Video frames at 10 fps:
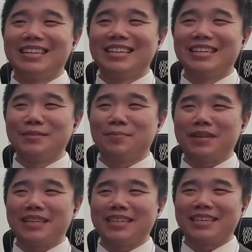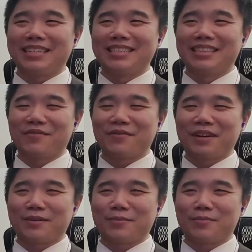He's blending into the
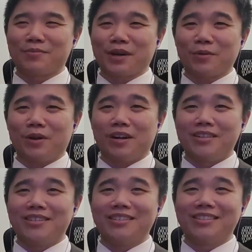frickin' brick wall.